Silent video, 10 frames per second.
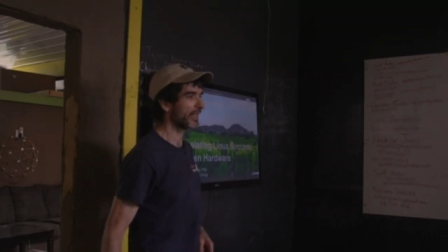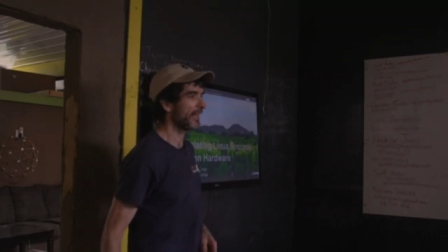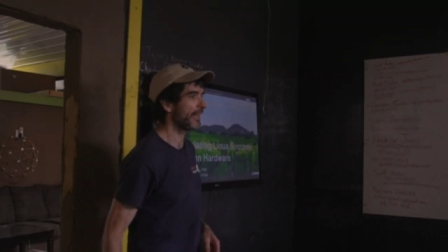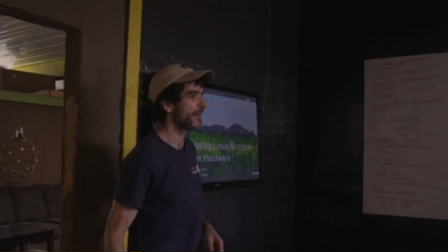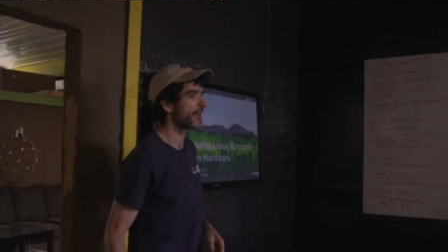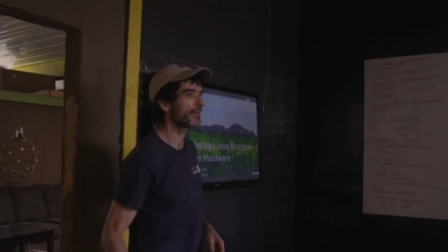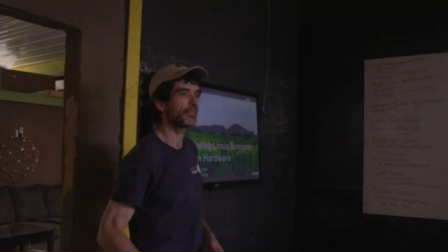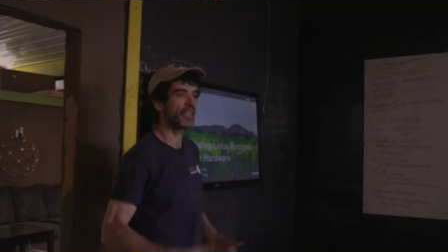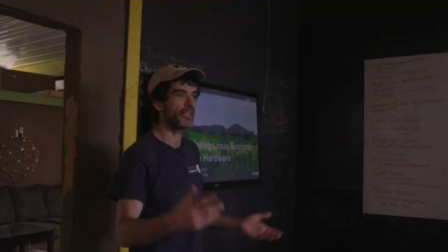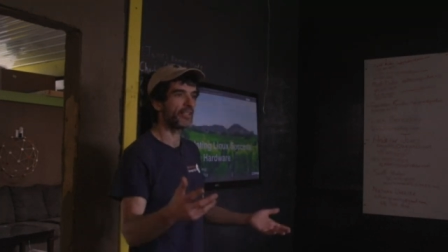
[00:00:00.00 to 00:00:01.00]
and
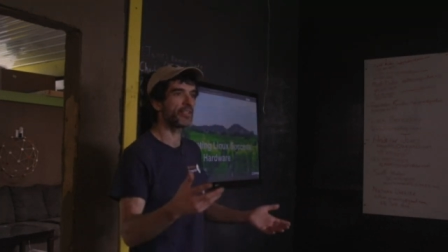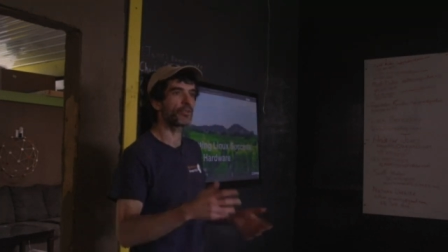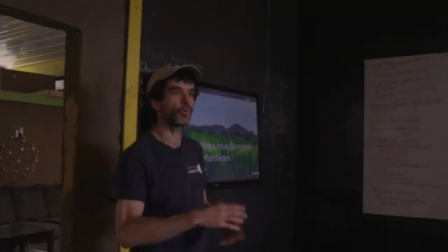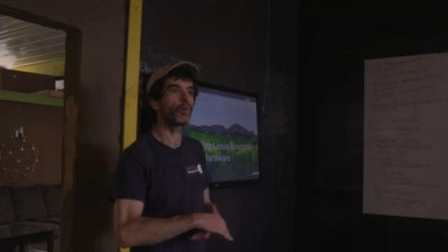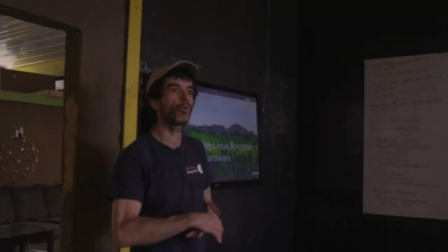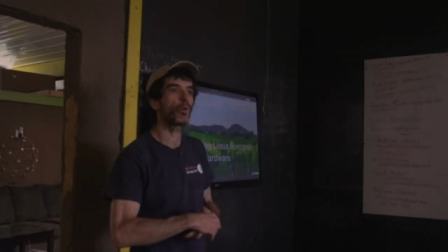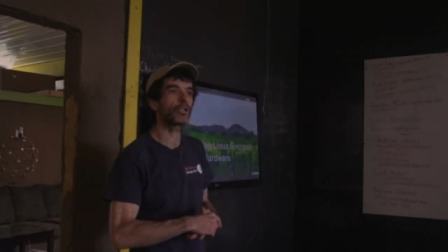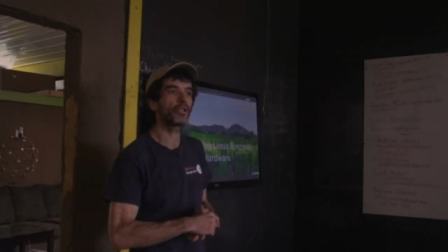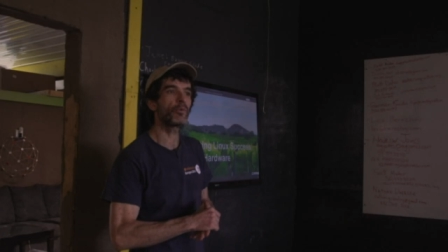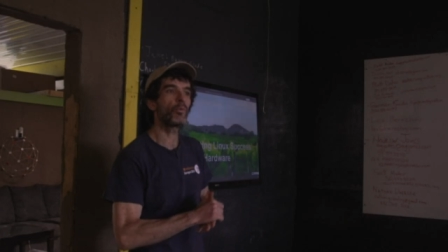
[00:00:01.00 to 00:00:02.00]
the idea is,
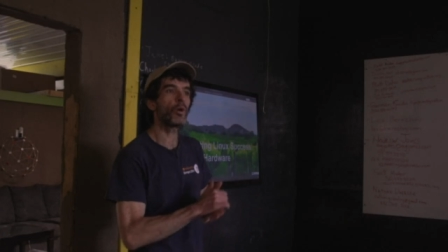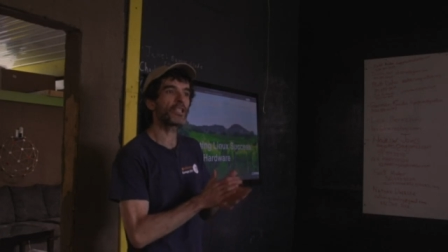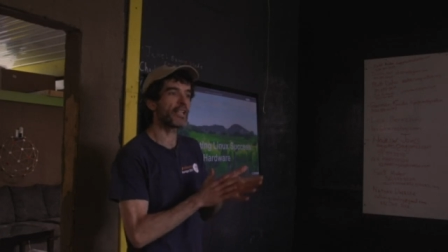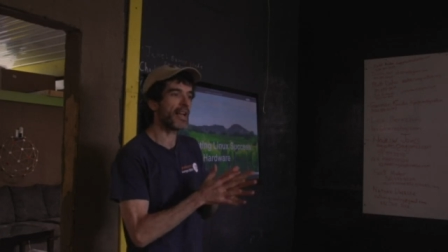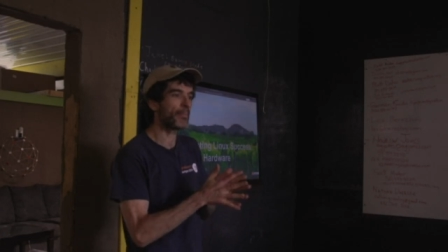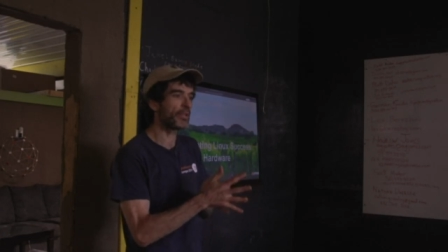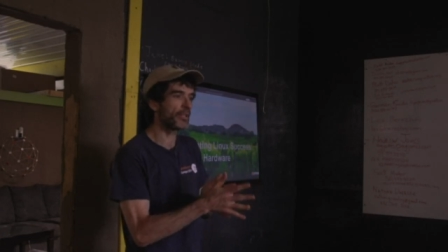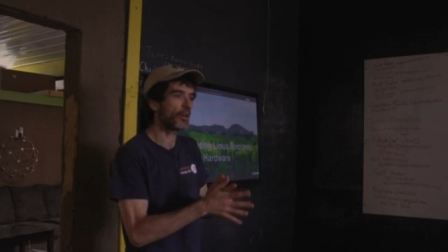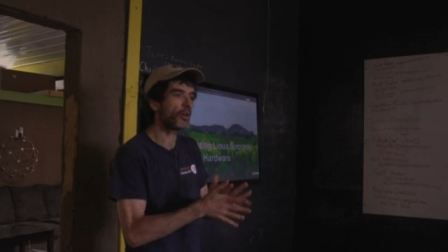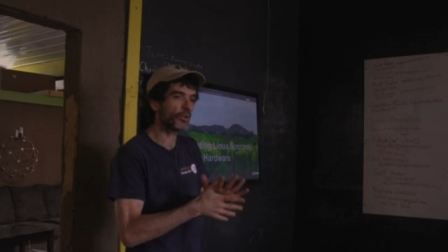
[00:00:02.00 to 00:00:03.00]
well, what can happen
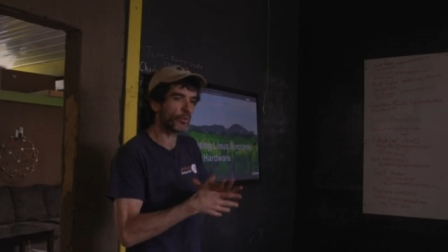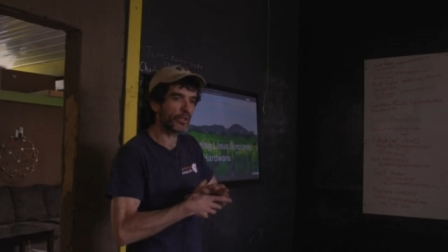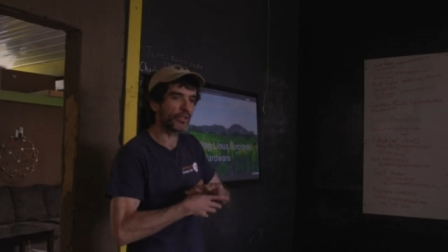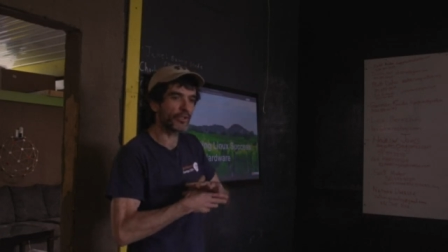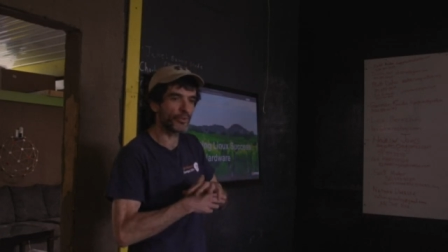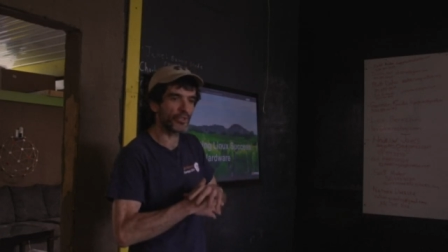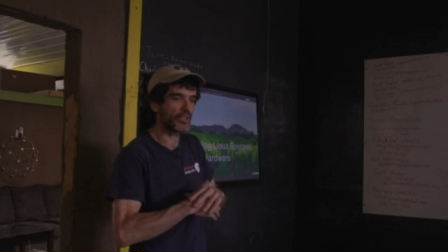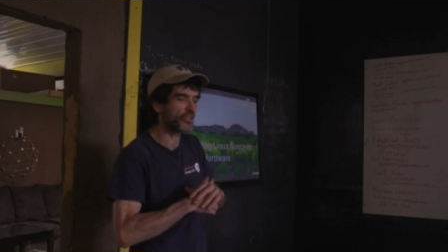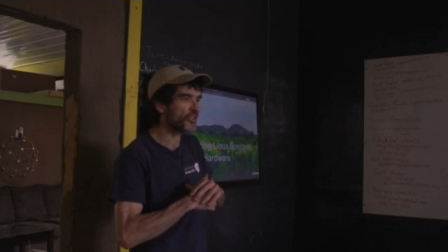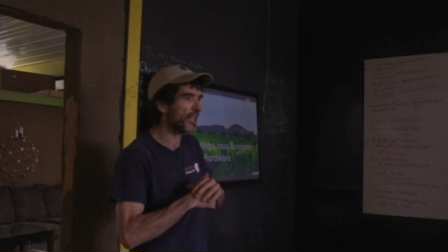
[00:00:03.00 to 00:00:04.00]
in hardware
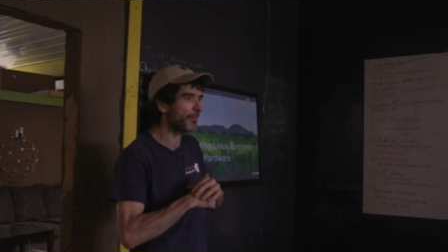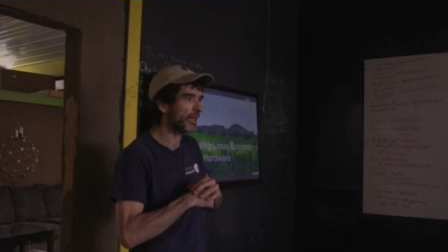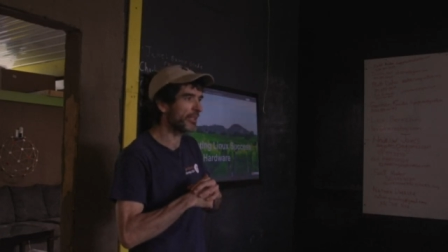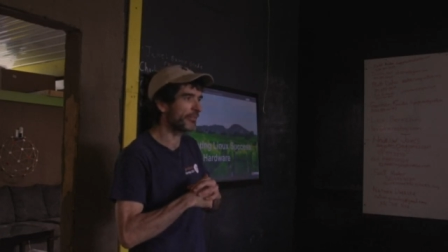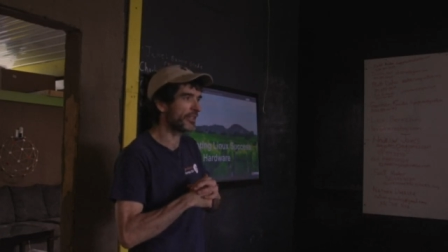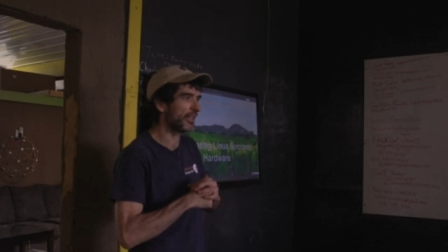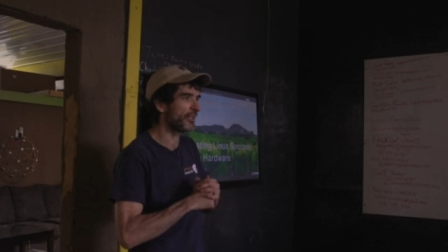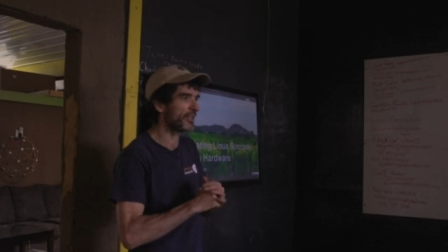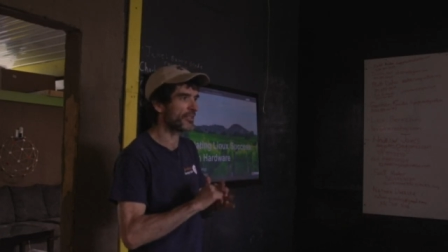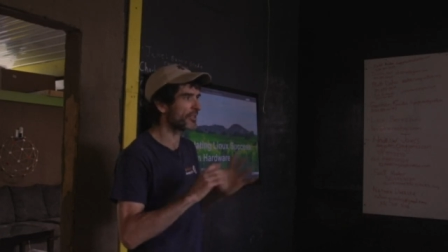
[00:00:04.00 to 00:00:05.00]
using the same kind of
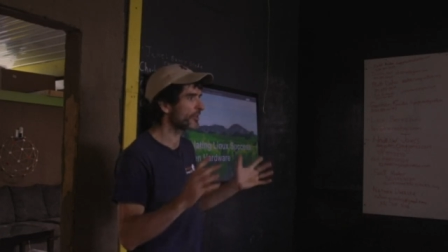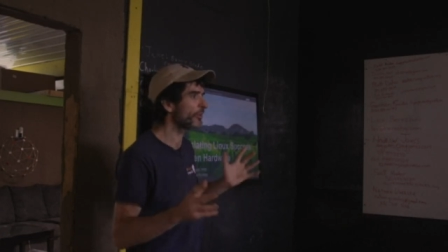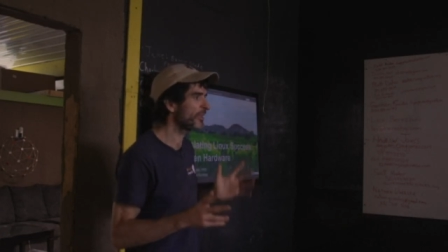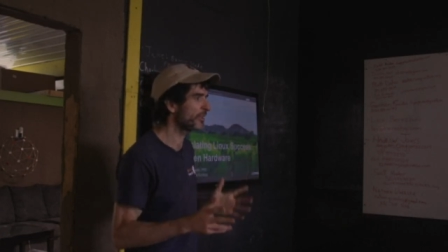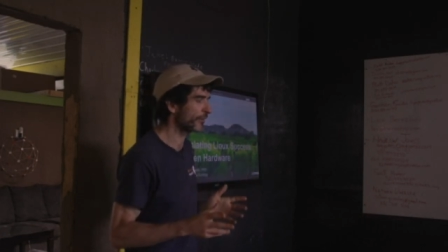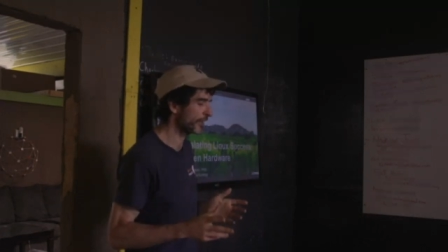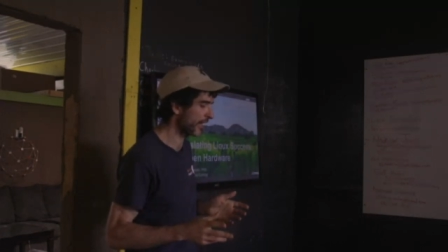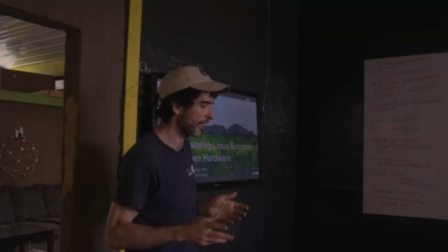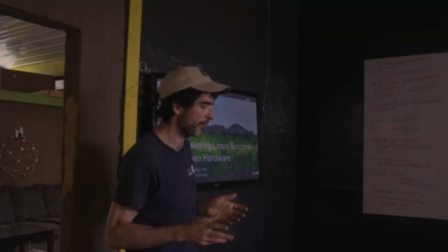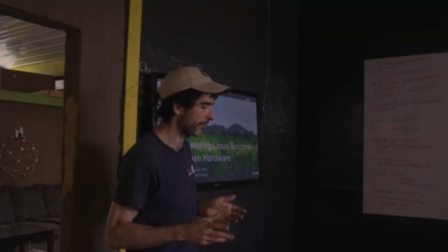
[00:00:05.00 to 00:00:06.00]
techniques? It's a totally different
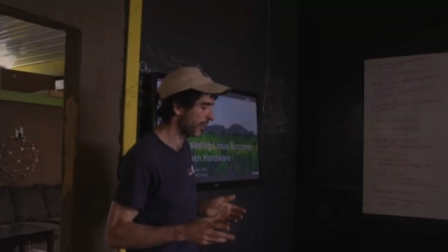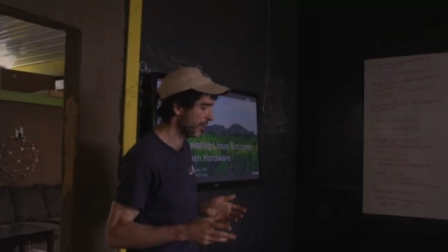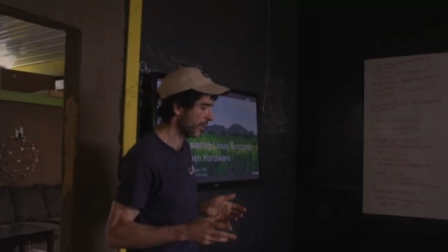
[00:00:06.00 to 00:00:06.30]
game,